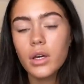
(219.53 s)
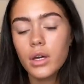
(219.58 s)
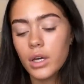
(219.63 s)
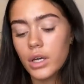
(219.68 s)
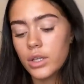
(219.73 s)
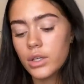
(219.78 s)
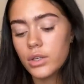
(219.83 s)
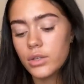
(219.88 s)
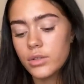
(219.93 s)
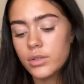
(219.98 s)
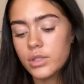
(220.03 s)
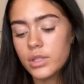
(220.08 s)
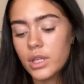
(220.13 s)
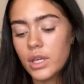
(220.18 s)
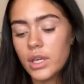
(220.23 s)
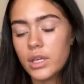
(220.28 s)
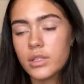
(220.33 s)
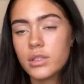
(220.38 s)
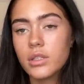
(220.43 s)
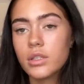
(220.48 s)
I use
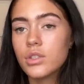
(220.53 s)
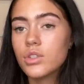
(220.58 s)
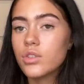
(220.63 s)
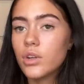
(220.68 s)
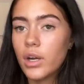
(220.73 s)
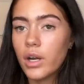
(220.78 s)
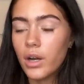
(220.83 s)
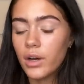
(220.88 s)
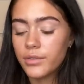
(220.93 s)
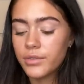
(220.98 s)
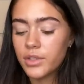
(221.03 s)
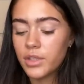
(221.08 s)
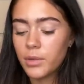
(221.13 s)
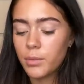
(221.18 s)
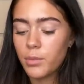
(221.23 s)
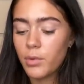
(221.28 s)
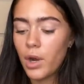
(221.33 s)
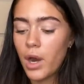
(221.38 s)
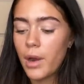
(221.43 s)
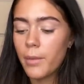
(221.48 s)
this straight after the
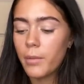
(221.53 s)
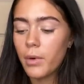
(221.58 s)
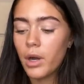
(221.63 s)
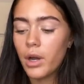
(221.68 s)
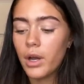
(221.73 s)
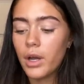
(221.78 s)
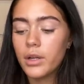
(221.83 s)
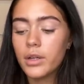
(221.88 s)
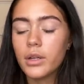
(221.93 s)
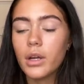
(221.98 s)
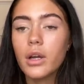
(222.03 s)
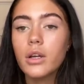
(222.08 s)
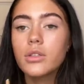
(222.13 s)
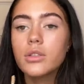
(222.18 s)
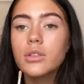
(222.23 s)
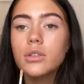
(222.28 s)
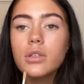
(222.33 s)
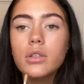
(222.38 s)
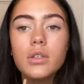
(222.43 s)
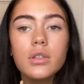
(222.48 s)
primer and I
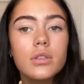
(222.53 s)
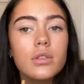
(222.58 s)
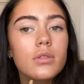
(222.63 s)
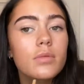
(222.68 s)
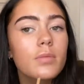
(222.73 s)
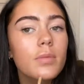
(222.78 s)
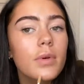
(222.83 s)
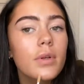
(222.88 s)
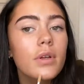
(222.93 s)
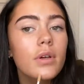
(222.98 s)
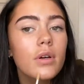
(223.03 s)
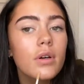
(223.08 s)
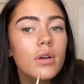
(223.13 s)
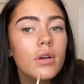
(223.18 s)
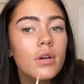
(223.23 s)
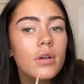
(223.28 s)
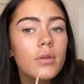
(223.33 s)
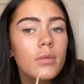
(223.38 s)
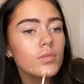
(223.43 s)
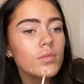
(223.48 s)
just put it
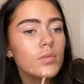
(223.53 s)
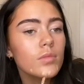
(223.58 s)
on.